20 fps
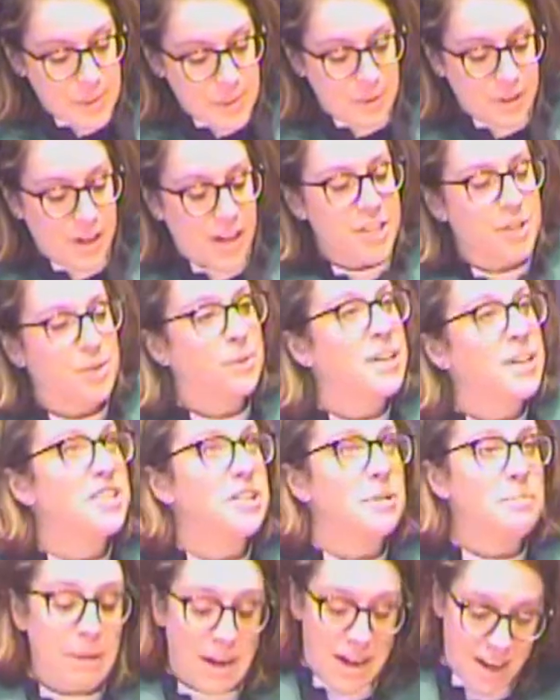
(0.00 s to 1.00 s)

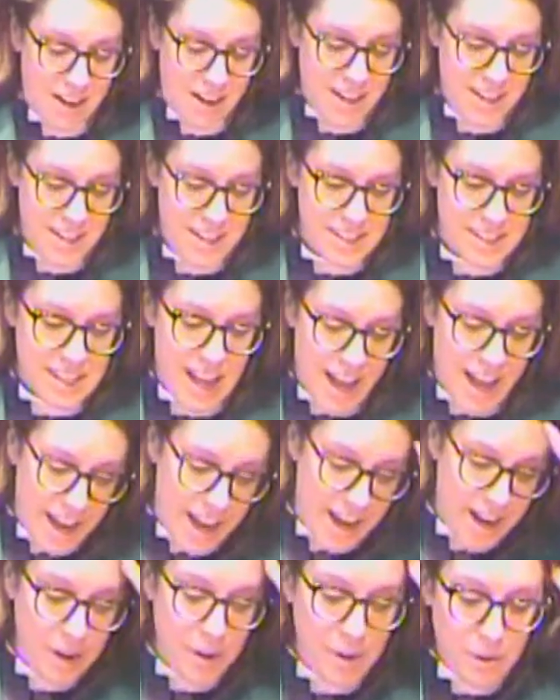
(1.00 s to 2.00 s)
graduation parties,
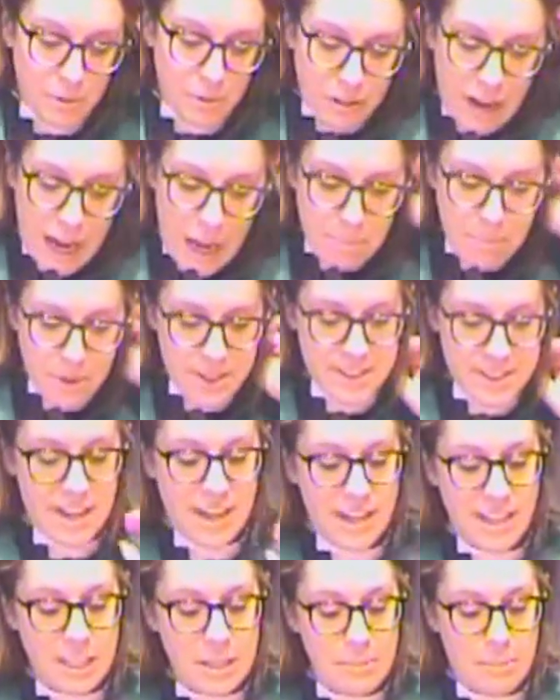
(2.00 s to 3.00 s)
I wrap a
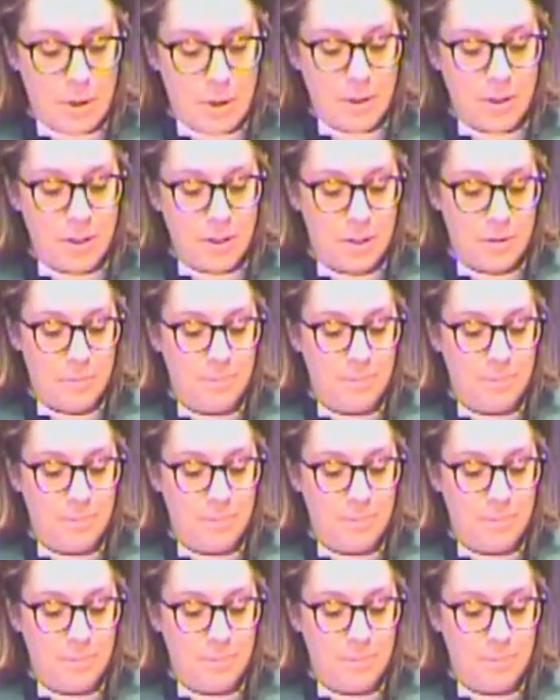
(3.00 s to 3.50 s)
tiny book